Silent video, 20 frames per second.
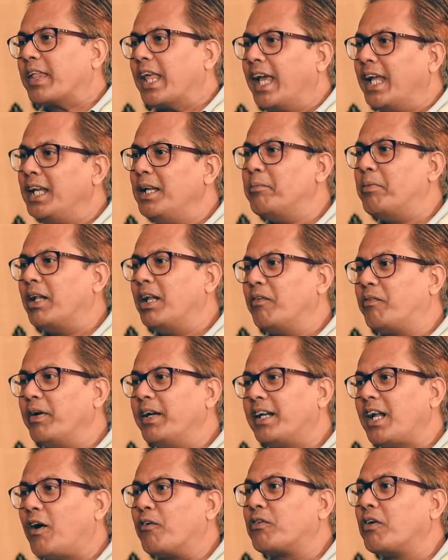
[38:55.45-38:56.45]
any
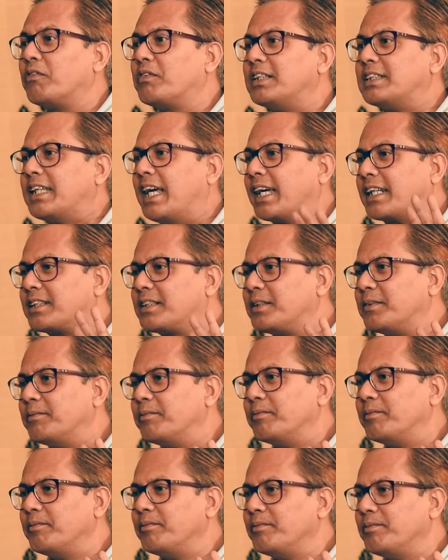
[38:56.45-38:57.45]
benefit out of this act.
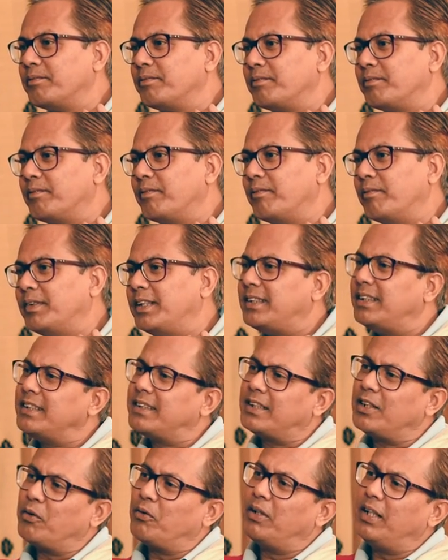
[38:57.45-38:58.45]
This
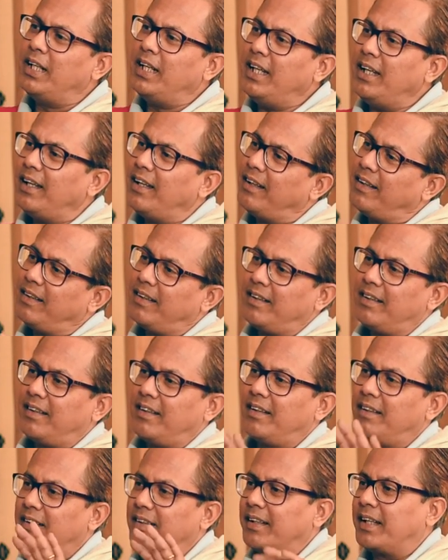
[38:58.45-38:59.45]
is the only
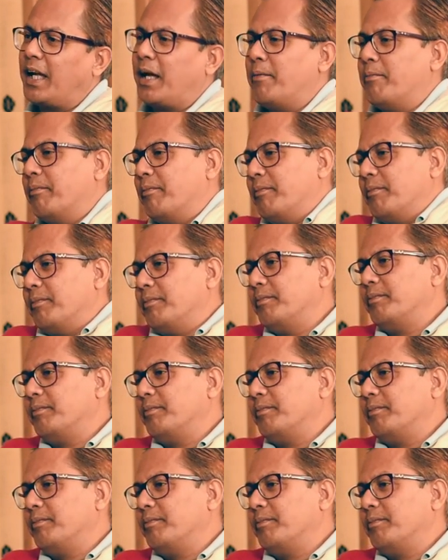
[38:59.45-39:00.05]
game.